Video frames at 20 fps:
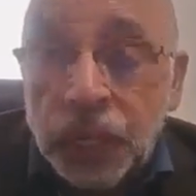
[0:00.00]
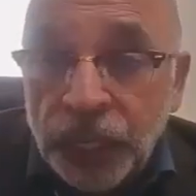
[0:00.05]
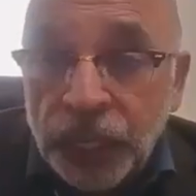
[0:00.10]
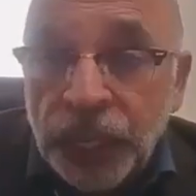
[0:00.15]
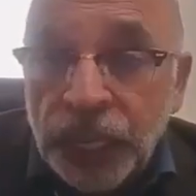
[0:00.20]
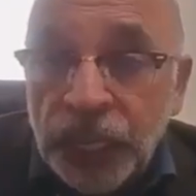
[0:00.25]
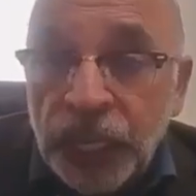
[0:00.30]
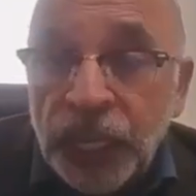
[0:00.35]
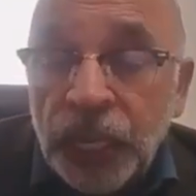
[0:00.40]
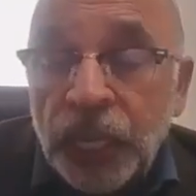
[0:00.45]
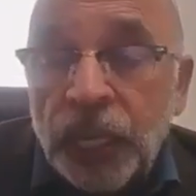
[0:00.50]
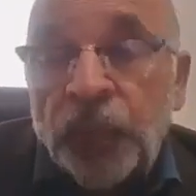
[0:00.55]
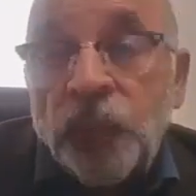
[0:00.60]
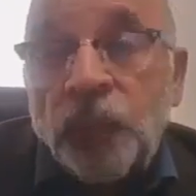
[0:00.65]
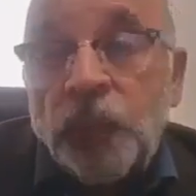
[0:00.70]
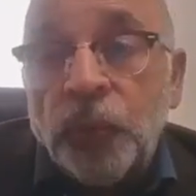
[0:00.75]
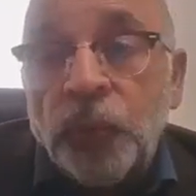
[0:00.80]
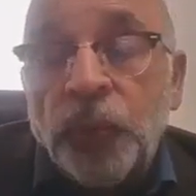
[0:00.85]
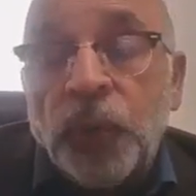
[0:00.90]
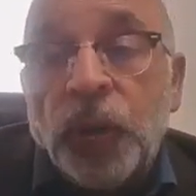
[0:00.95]
ghee,
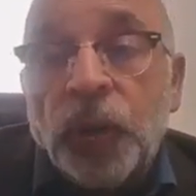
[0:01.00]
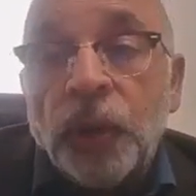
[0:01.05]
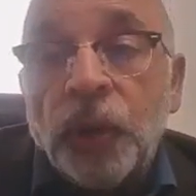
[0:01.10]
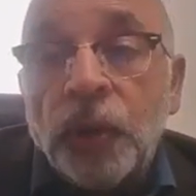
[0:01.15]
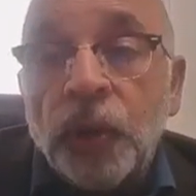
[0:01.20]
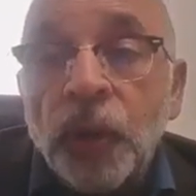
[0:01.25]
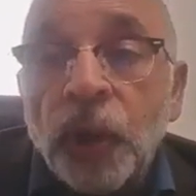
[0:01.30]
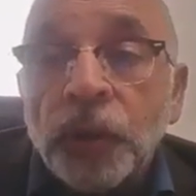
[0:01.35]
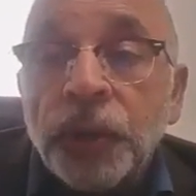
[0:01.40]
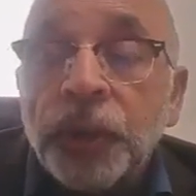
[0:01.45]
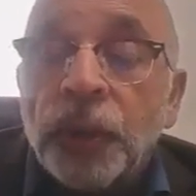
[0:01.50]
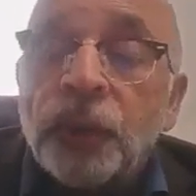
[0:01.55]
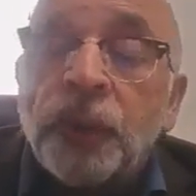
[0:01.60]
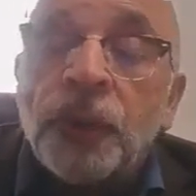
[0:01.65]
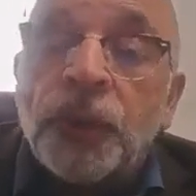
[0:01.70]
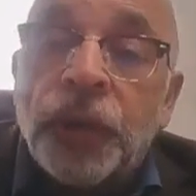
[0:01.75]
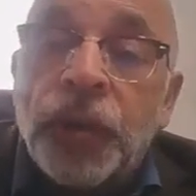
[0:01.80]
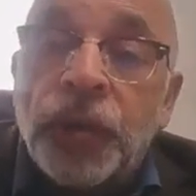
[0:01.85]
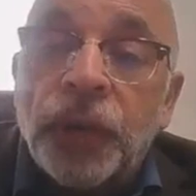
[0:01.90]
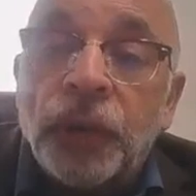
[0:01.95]
if you are not
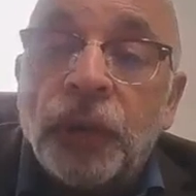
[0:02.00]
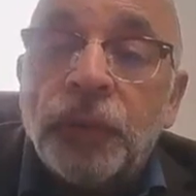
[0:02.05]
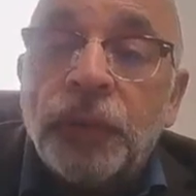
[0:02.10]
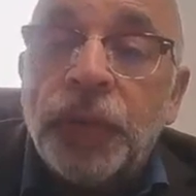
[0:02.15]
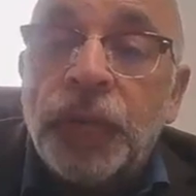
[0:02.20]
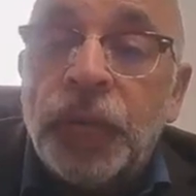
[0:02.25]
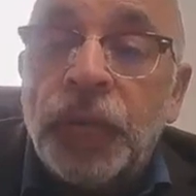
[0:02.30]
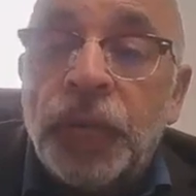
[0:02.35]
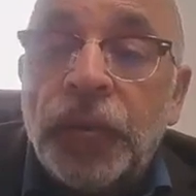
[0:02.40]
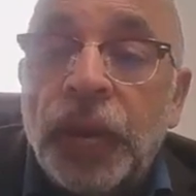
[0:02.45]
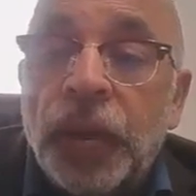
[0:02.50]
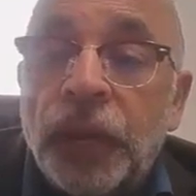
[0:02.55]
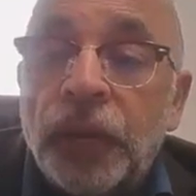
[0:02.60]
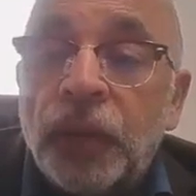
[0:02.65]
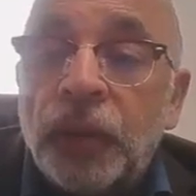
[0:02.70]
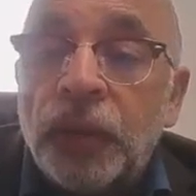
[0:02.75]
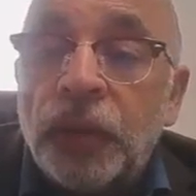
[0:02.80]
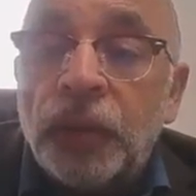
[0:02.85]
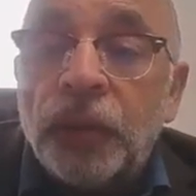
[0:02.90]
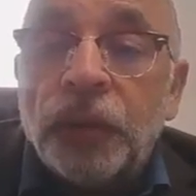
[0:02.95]
afraid of ghee
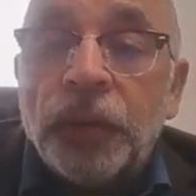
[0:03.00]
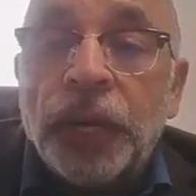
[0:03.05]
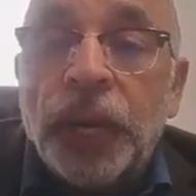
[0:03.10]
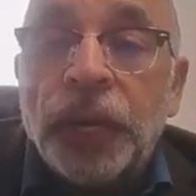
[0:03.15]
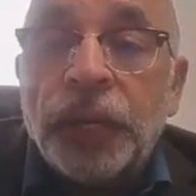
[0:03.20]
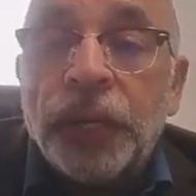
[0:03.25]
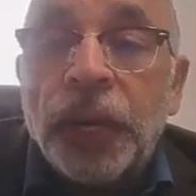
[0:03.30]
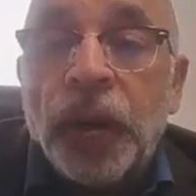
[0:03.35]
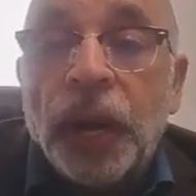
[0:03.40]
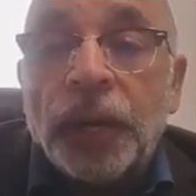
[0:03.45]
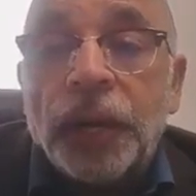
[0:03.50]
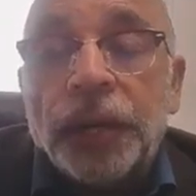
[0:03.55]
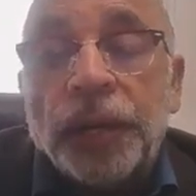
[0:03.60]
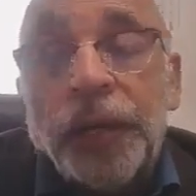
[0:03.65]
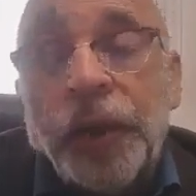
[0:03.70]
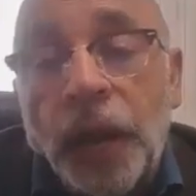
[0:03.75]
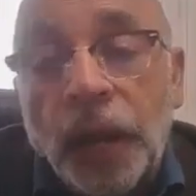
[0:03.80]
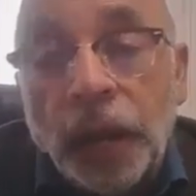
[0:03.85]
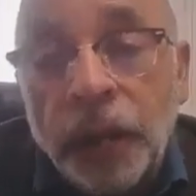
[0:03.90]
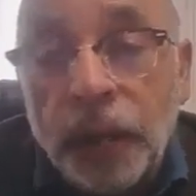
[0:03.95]
and don't get heart
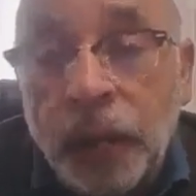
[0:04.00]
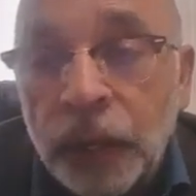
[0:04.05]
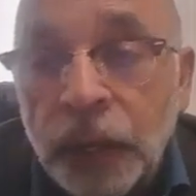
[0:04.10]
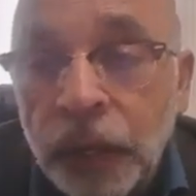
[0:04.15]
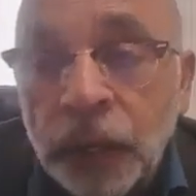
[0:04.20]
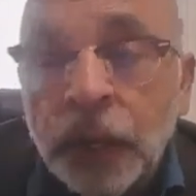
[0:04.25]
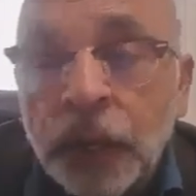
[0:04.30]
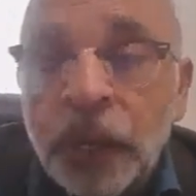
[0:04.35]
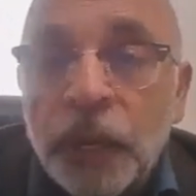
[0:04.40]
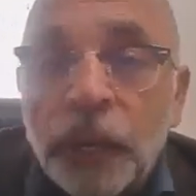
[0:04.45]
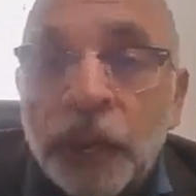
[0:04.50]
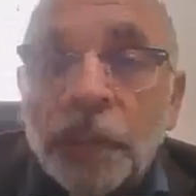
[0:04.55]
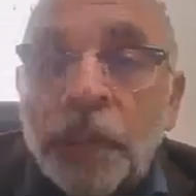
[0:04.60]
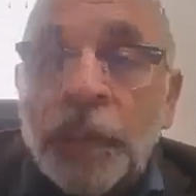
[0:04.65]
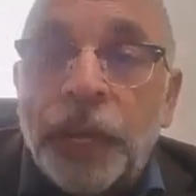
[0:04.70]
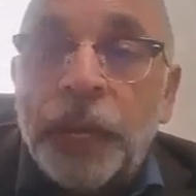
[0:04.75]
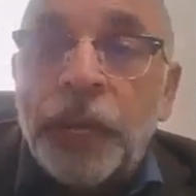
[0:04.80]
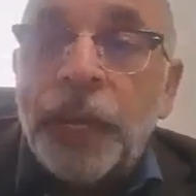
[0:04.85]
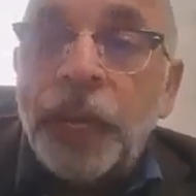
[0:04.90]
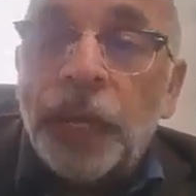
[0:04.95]
attack
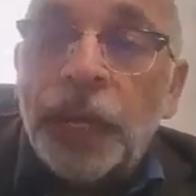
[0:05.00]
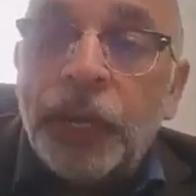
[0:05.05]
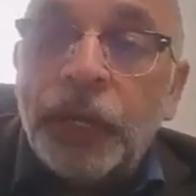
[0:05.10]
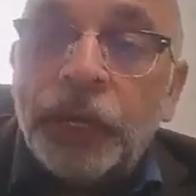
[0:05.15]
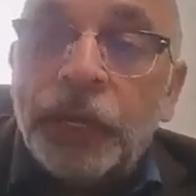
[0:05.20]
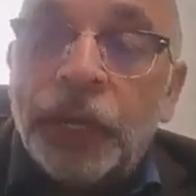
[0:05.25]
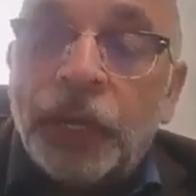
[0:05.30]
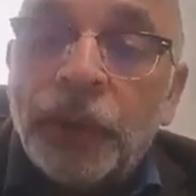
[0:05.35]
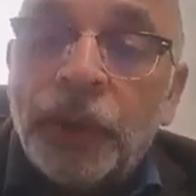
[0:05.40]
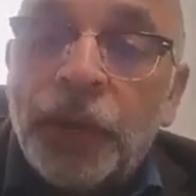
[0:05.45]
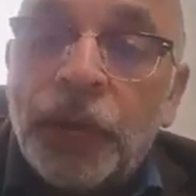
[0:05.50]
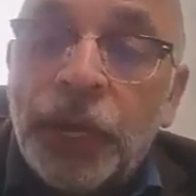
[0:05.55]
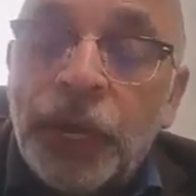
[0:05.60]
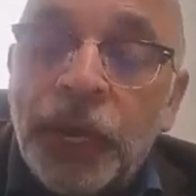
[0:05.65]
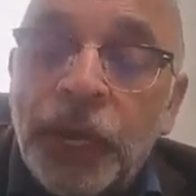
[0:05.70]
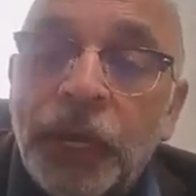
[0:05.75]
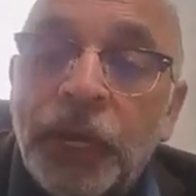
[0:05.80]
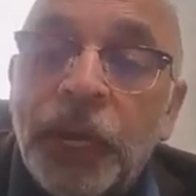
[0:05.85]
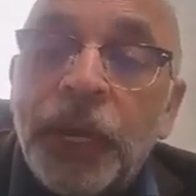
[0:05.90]
by hearing the ghee.